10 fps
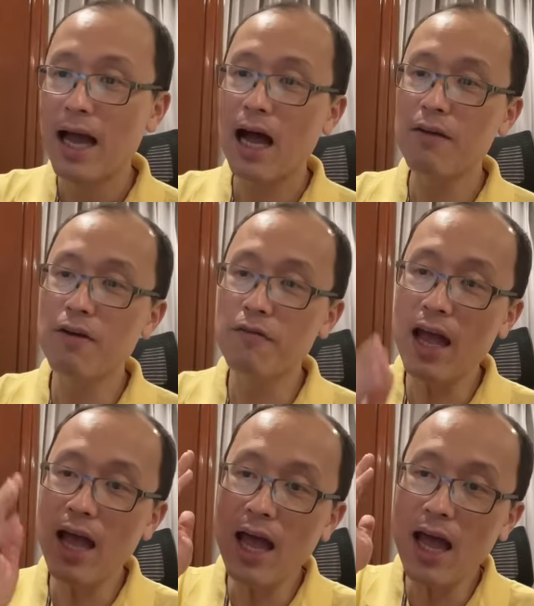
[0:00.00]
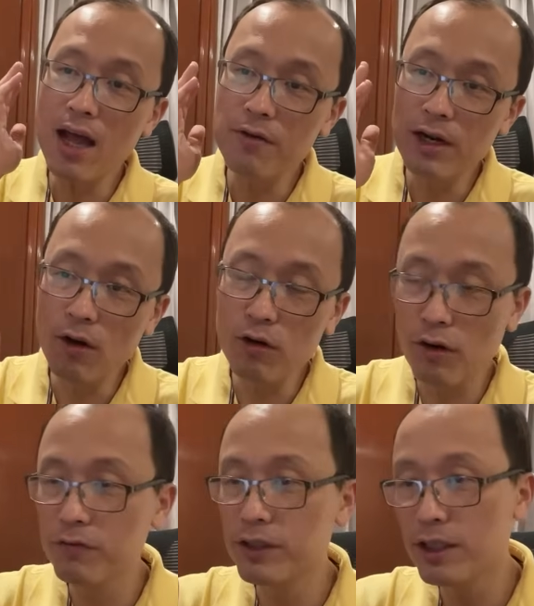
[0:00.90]
I have a very long
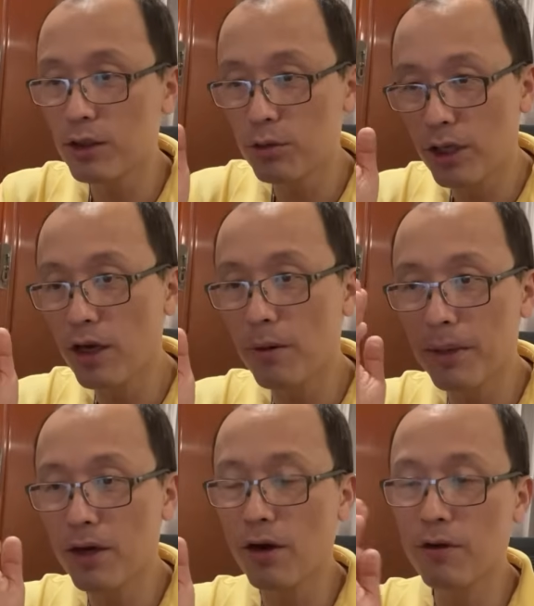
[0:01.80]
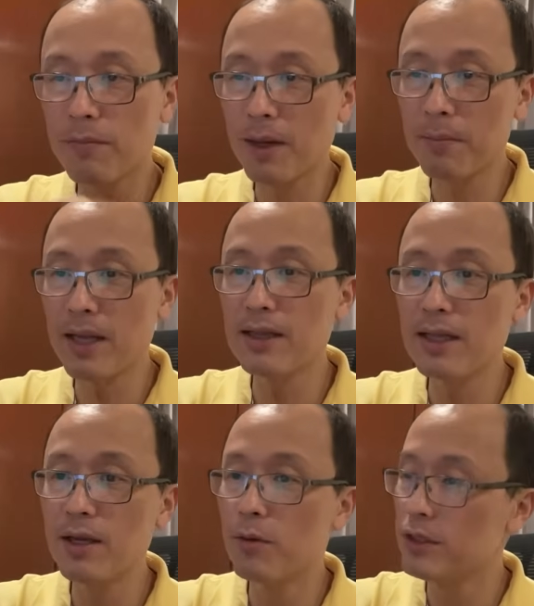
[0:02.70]
conversation today on Bitcoin with my
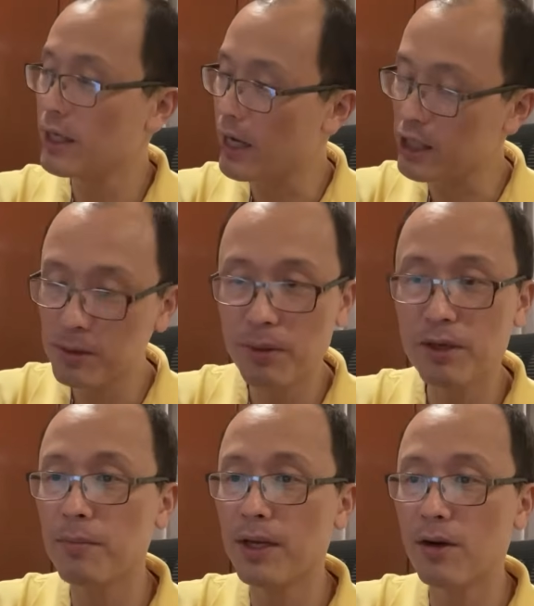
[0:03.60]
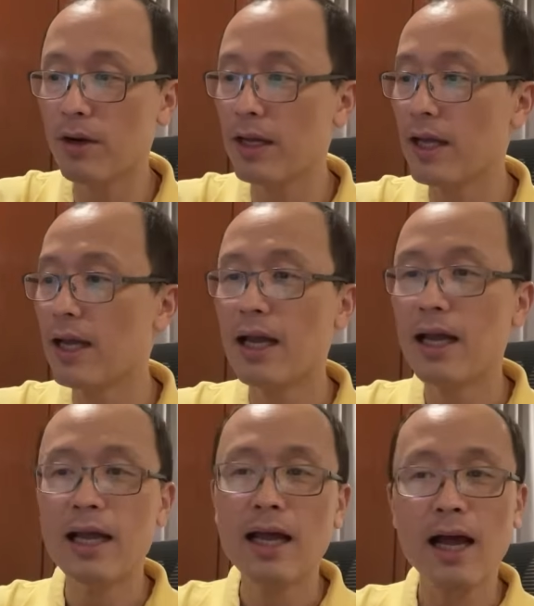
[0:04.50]
mentee who is an expert in Bitcoin.
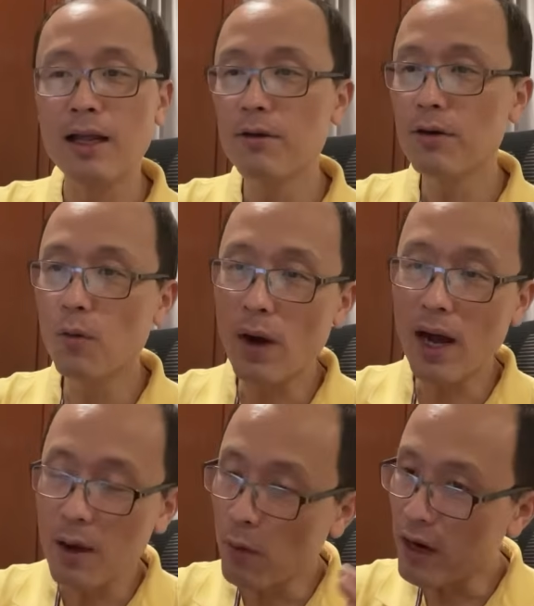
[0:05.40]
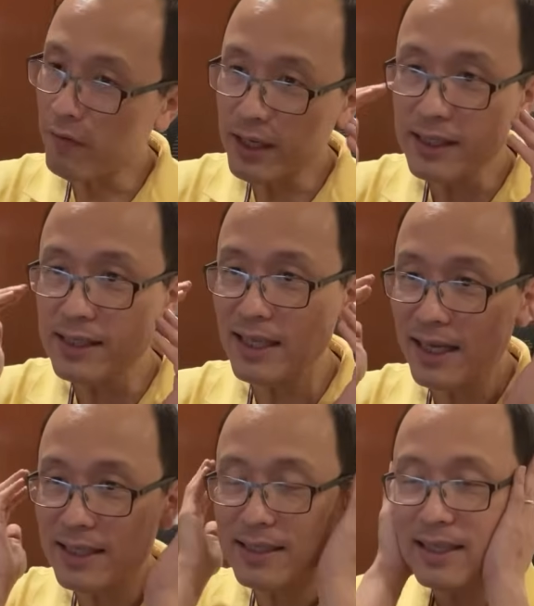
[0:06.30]
I don't know why whatever he
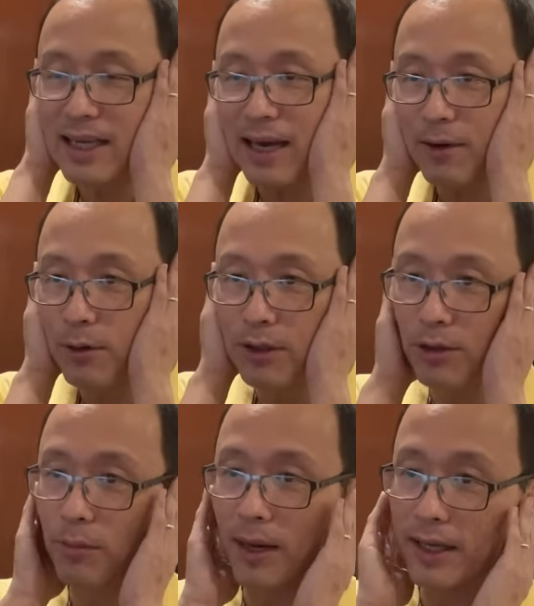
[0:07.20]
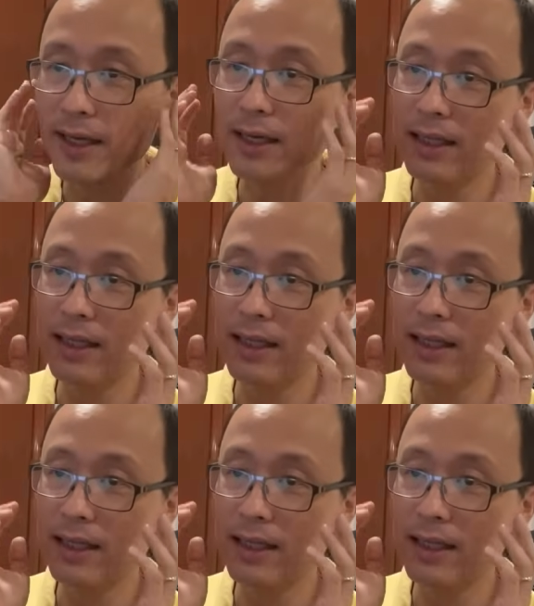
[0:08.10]
say just cannot go into my ear.